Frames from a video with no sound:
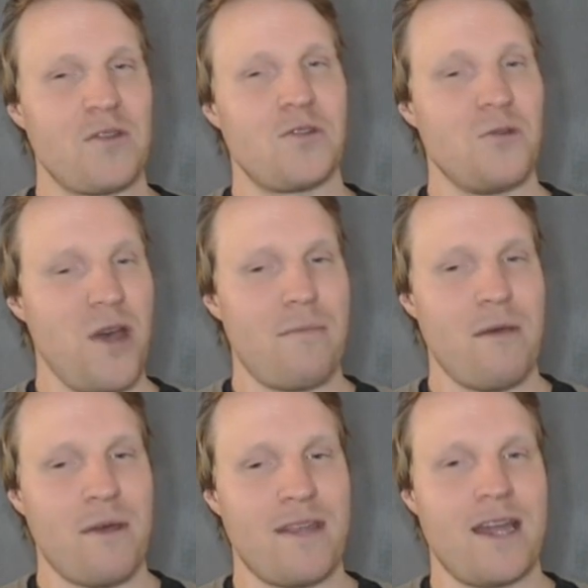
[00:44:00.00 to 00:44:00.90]
too happy
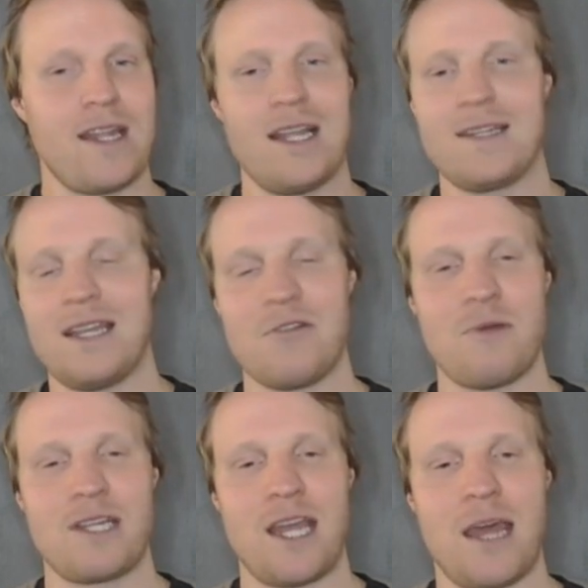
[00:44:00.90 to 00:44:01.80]
about that. It's either
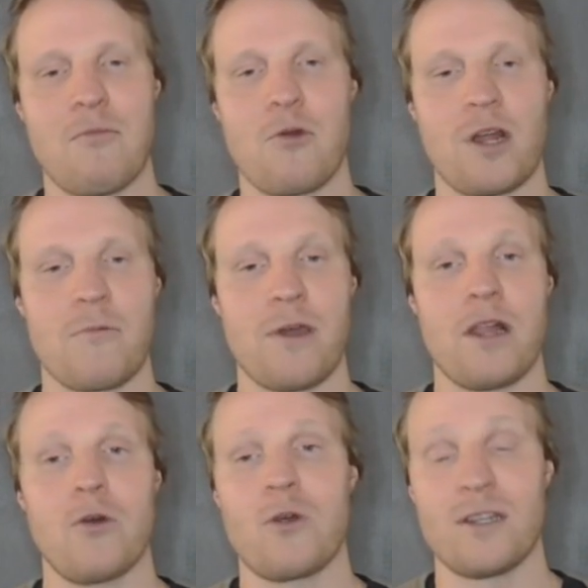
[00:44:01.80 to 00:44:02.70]
benching him or
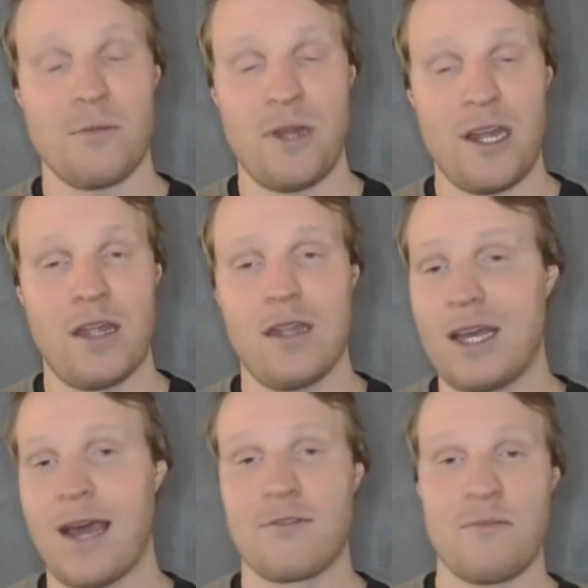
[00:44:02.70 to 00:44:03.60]
Gabriel or Estepinian.
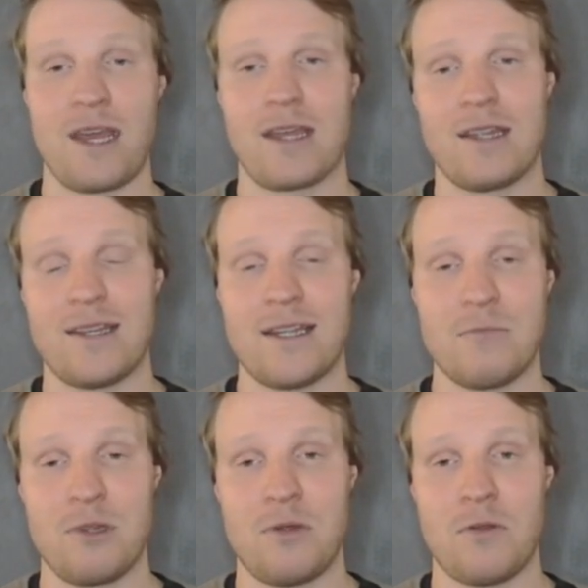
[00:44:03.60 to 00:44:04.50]
Have to make a decision
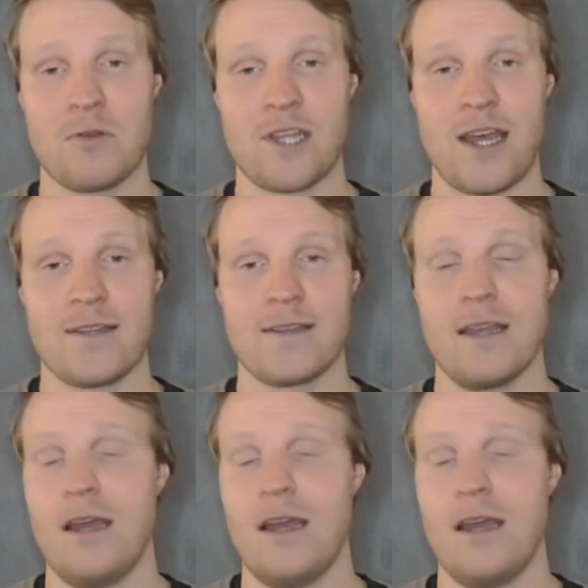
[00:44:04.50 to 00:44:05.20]
between those guys.